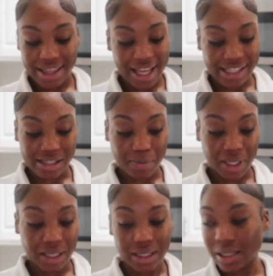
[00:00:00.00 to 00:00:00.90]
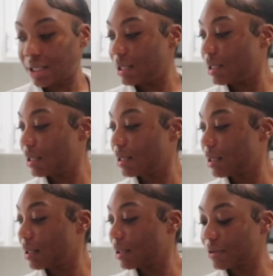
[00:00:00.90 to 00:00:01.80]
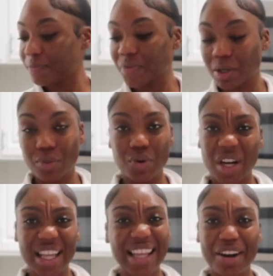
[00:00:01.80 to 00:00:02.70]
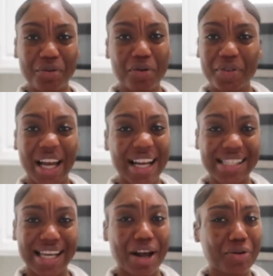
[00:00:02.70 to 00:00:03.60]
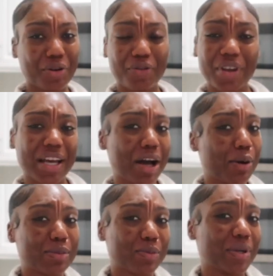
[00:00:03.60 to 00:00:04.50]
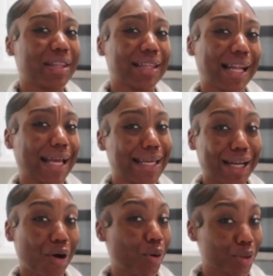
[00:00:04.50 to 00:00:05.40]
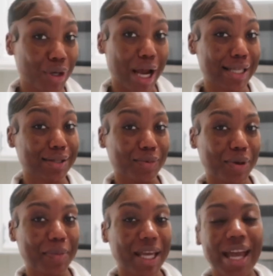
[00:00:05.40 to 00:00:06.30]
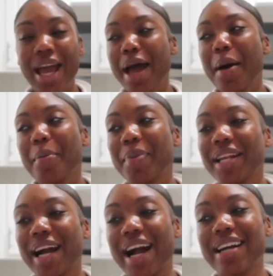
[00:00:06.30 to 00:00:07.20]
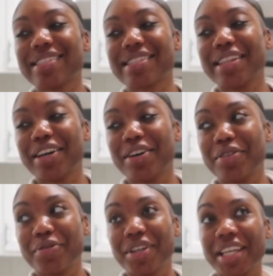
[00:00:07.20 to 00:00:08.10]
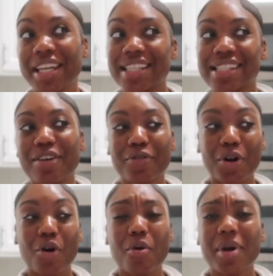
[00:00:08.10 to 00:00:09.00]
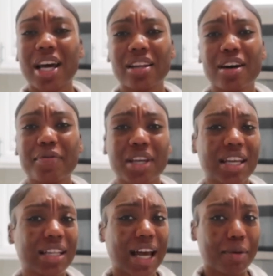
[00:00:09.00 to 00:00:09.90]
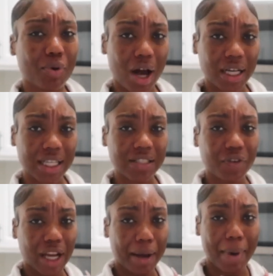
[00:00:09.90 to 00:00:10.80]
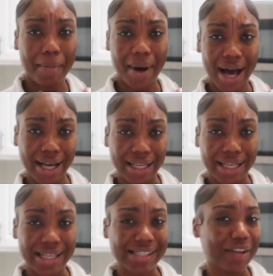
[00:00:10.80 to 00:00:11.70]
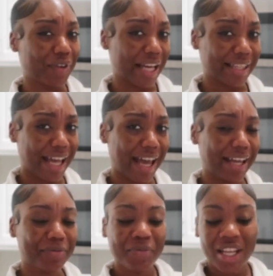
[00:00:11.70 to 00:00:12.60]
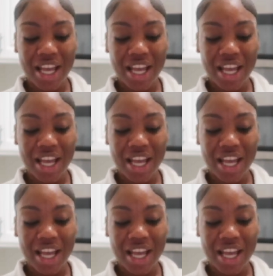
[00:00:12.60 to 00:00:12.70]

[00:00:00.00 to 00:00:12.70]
that's been the mood. I, I, don't know if, like I said, I don't know if it comes with like getting older as a woman, but like I just love getting stuff for the home and I love getting like products for like my body and stuff like that.